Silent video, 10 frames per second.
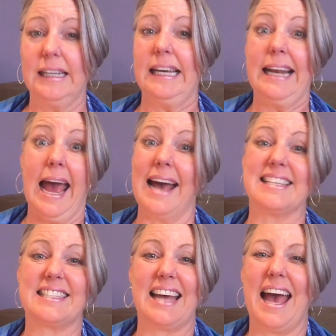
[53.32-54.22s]
It
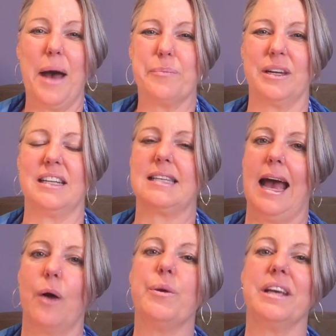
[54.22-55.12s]
has to happen. It's
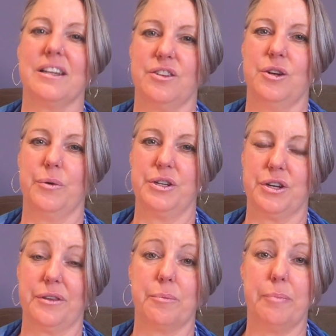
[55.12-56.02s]
how we get to know
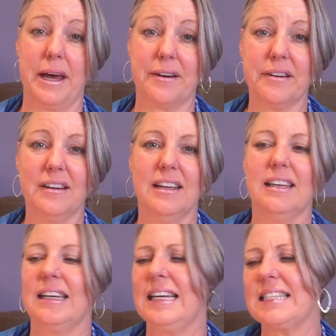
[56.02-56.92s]
each other better,
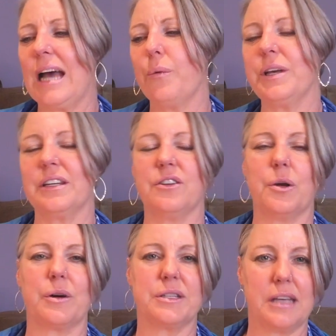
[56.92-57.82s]
and it's how we get to
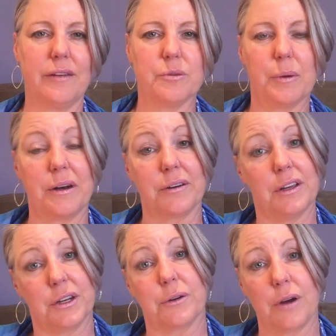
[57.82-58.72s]
know ourselves better
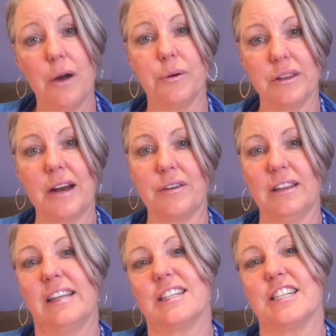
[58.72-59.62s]
and to grow in that
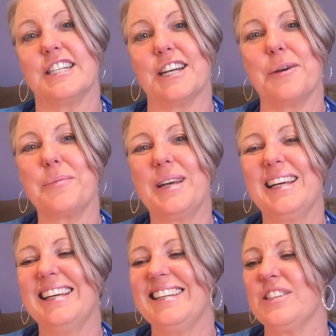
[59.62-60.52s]
relationship.
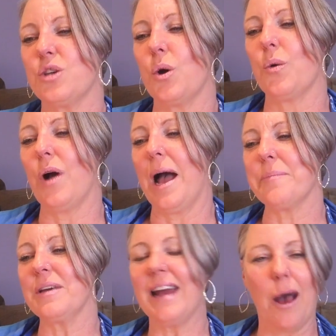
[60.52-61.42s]
So
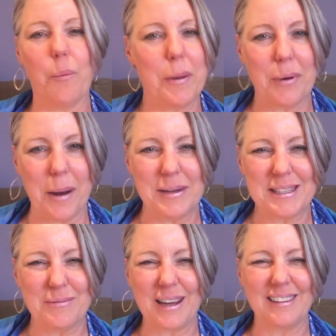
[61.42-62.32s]
I'm going to help, I
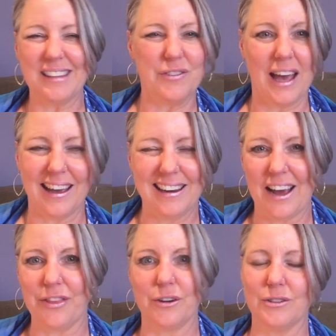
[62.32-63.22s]
promise. I'm not going to leave you hanging out there.